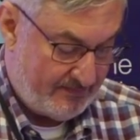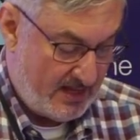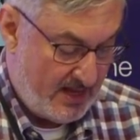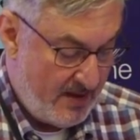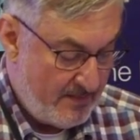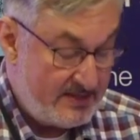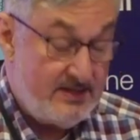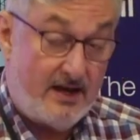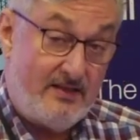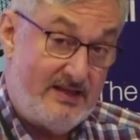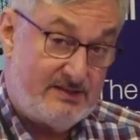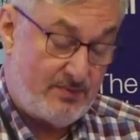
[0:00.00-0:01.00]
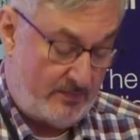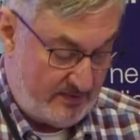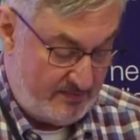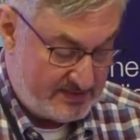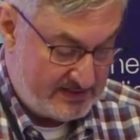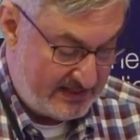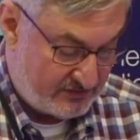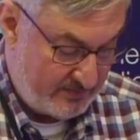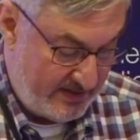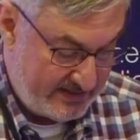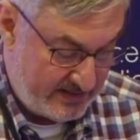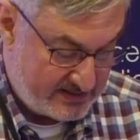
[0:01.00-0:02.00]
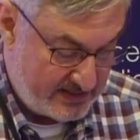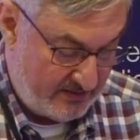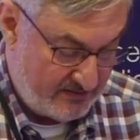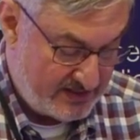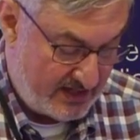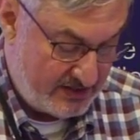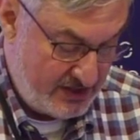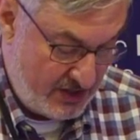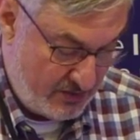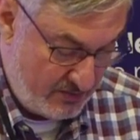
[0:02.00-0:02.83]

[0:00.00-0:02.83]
But none of these problems, let's remind ourselves, are new.